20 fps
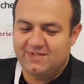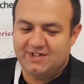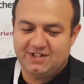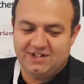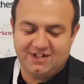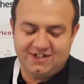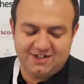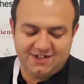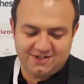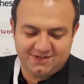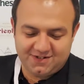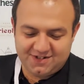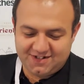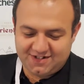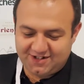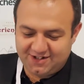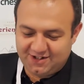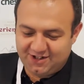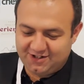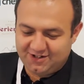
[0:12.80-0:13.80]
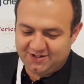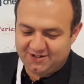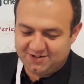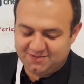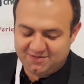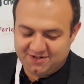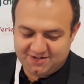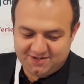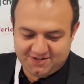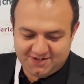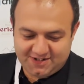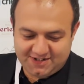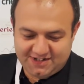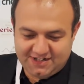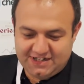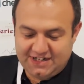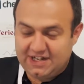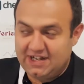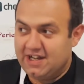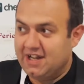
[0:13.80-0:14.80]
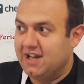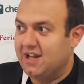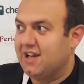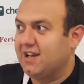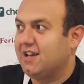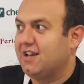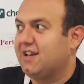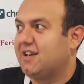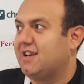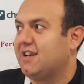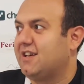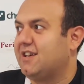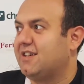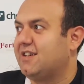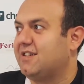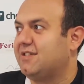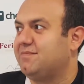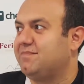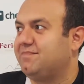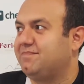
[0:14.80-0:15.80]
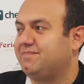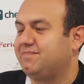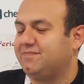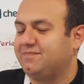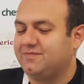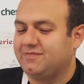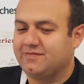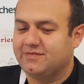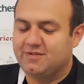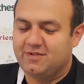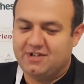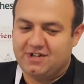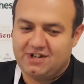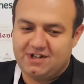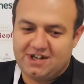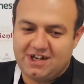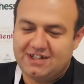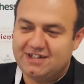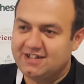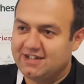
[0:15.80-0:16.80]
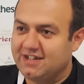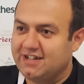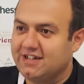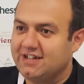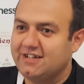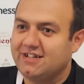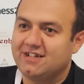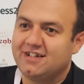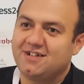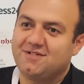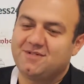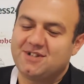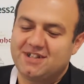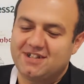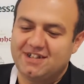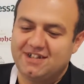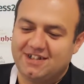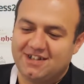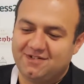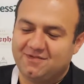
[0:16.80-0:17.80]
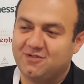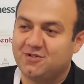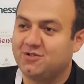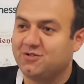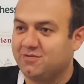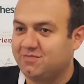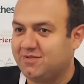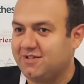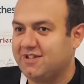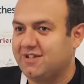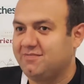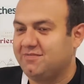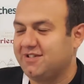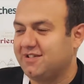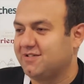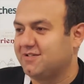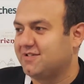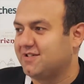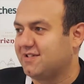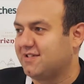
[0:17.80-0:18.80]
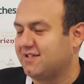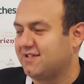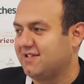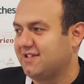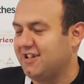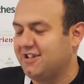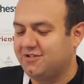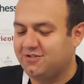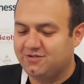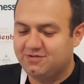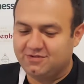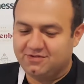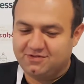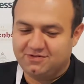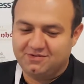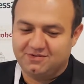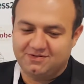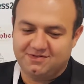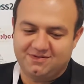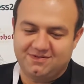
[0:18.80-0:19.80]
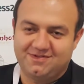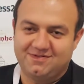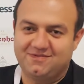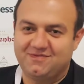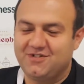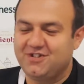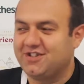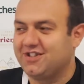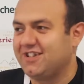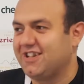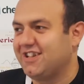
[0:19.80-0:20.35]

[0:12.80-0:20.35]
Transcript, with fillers: Yeah, it was ridiculous because uh, at the night I was thinking what to play because I know Vishy,